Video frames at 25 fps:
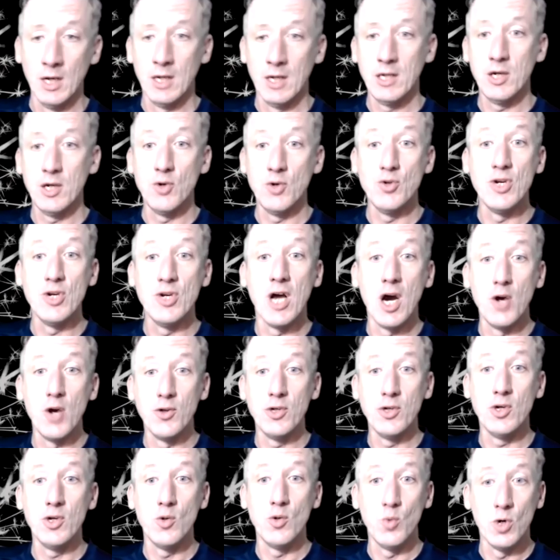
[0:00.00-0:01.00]
know
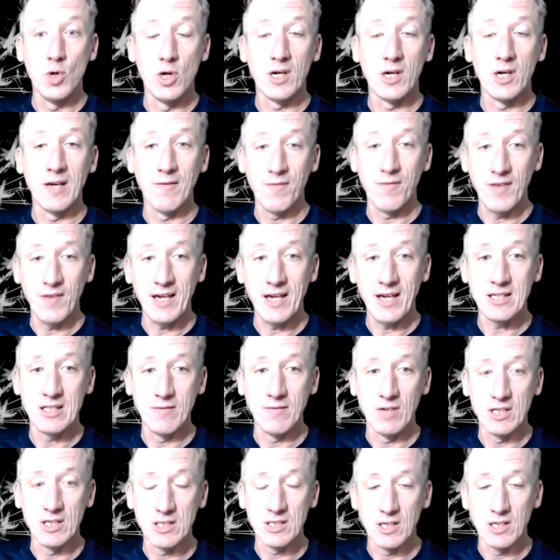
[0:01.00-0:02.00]
that you work
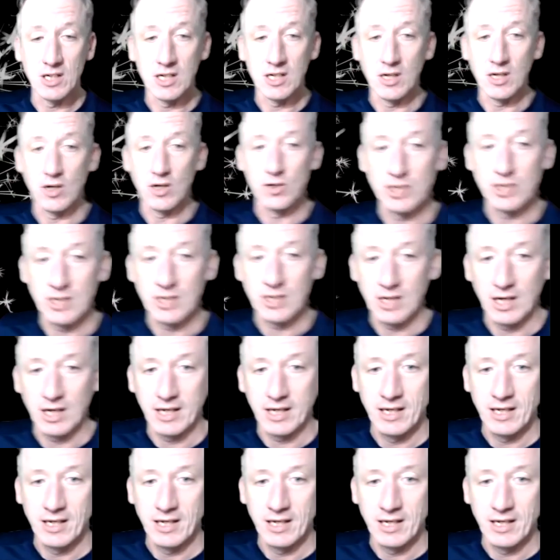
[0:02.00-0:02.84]
effectively psychologically,